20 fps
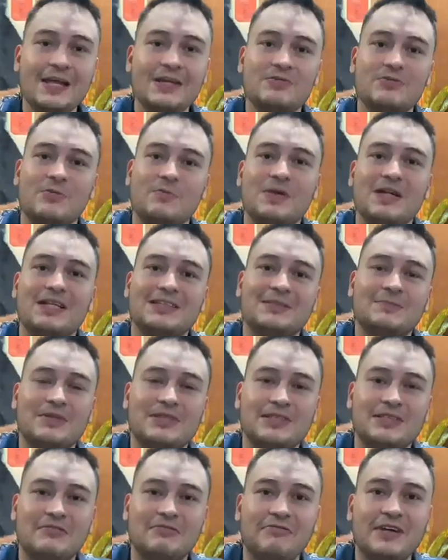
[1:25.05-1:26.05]
To be
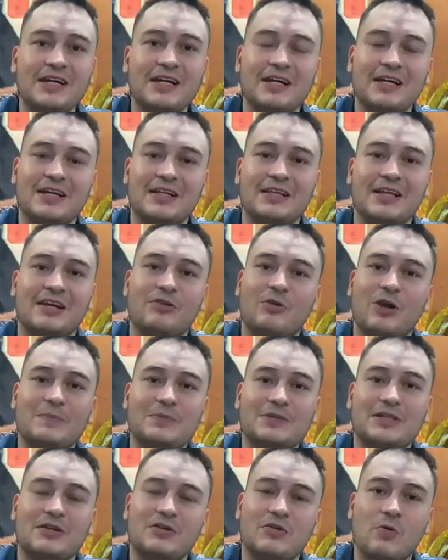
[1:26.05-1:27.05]
specific, the
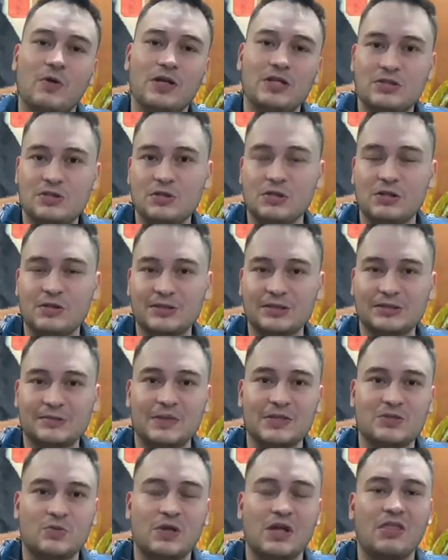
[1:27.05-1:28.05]
grapes are going to lose
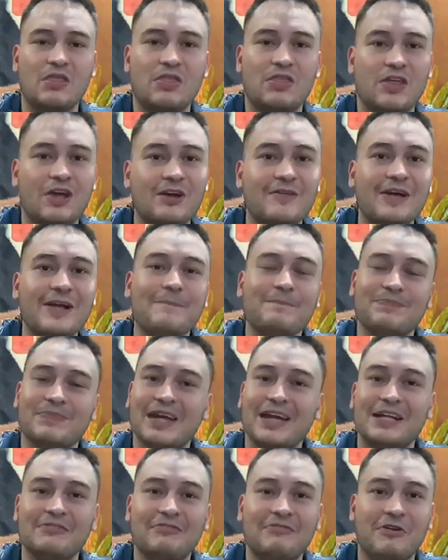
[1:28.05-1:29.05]
between 30
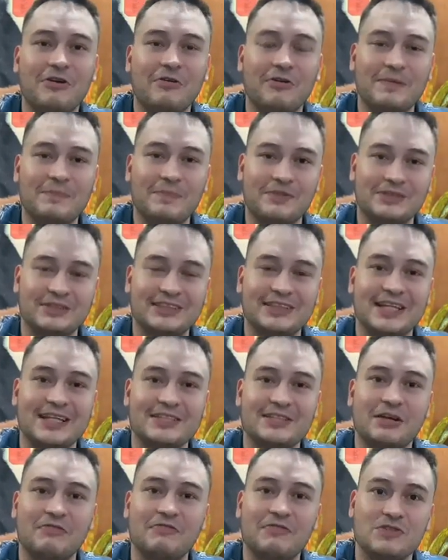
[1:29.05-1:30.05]
and
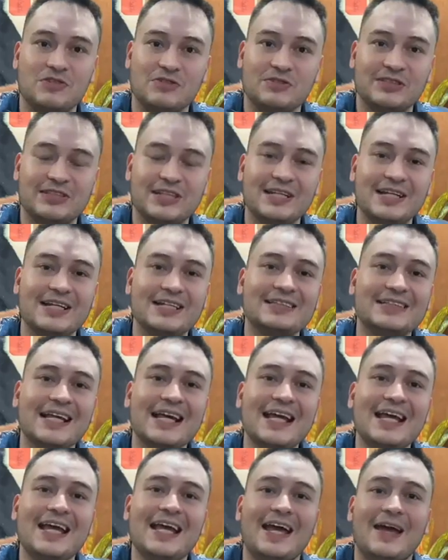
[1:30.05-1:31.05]
40% of juiciness.
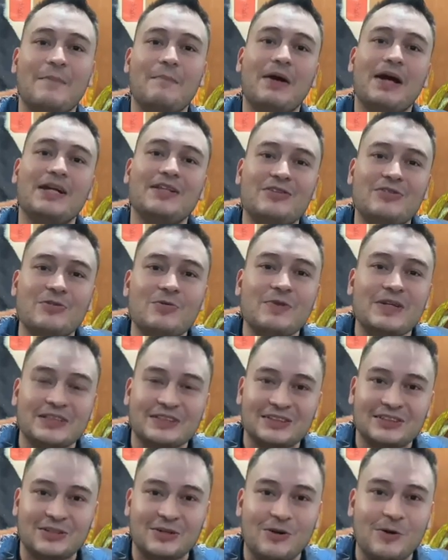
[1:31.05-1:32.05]
And by doing
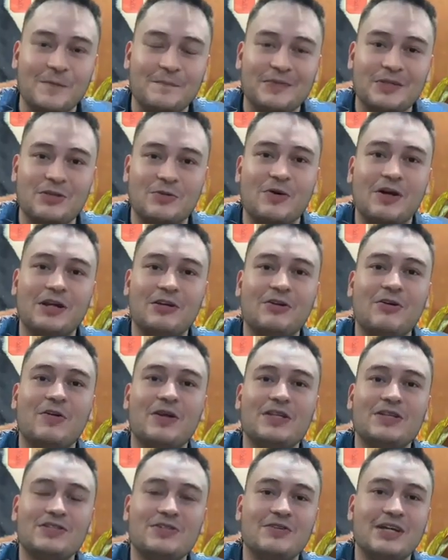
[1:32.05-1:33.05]
so, you are
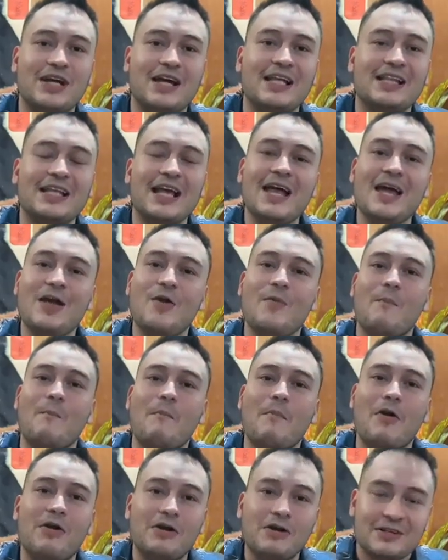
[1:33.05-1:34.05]
going to get
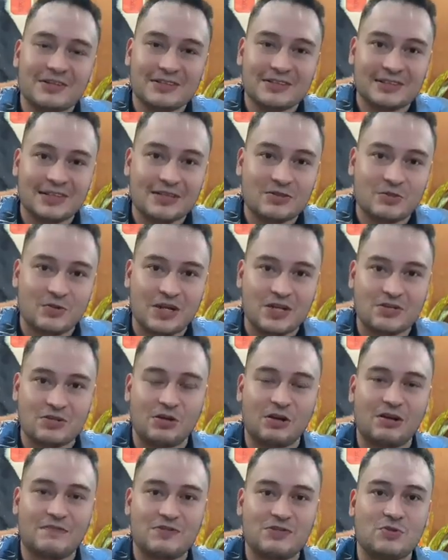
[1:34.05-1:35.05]
more
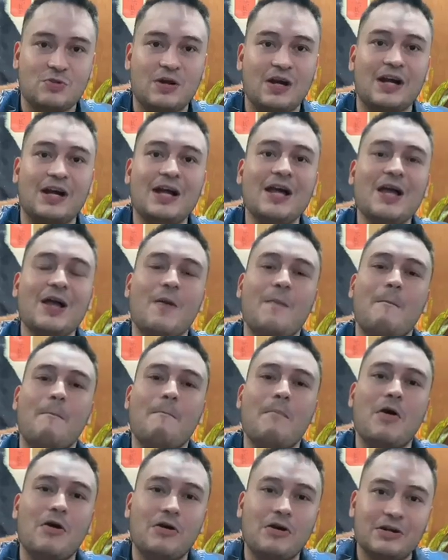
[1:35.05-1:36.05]
concentration of sugar,
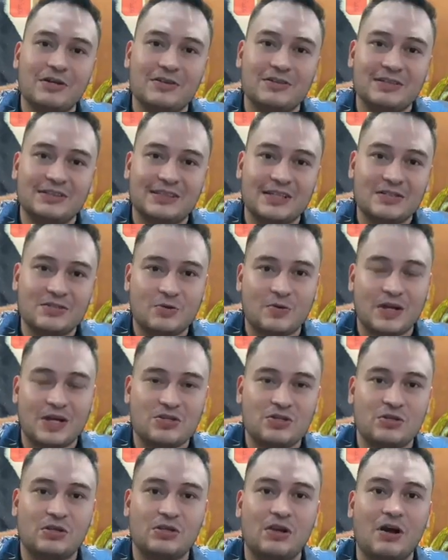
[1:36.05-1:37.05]
more
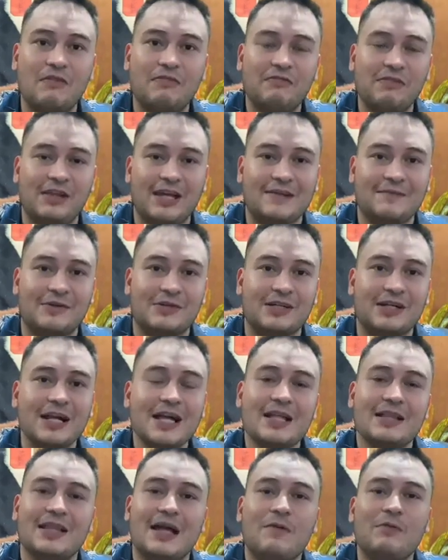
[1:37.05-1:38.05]
concentration of flavor
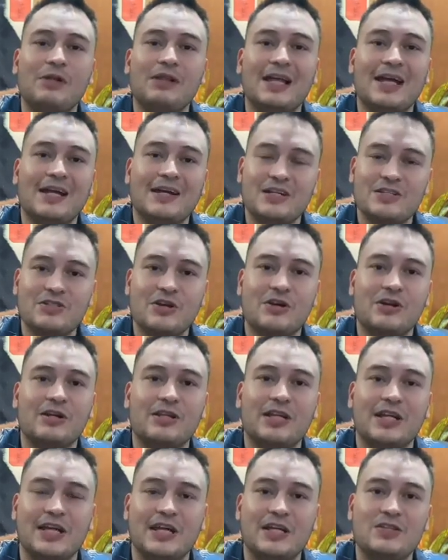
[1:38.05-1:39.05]
that will later
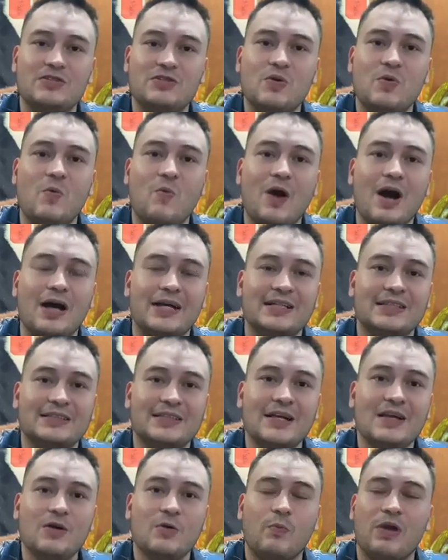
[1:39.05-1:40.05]
turn into wines
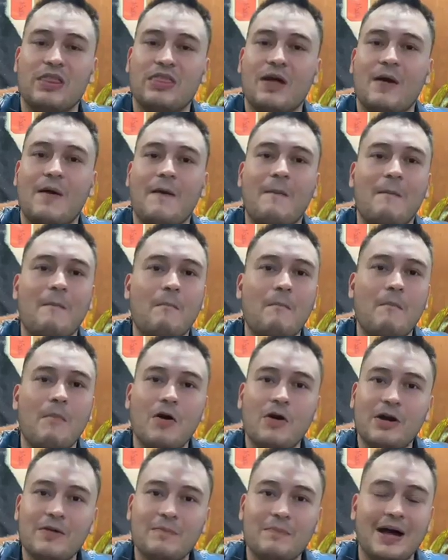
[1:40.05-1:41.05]
with
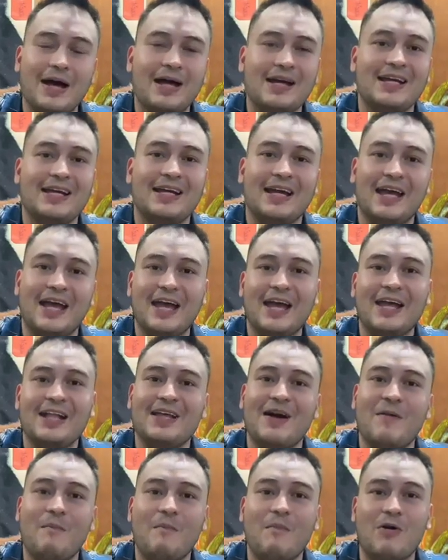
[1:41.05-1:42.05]
more body and
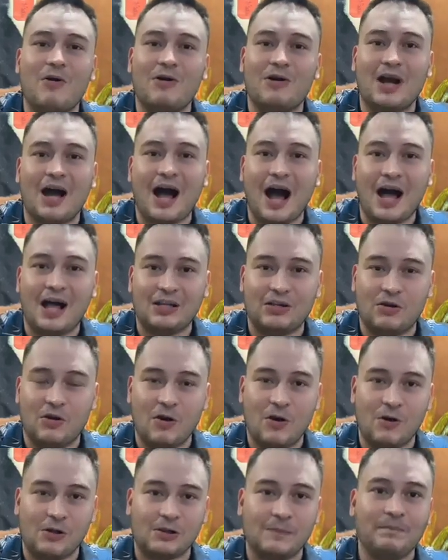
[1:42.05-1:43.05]
more
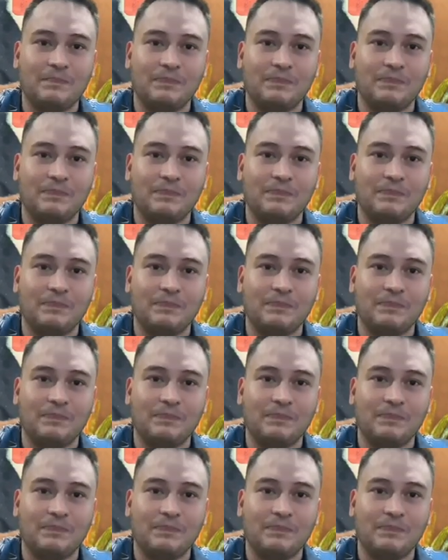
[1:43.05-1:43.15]
alcohol.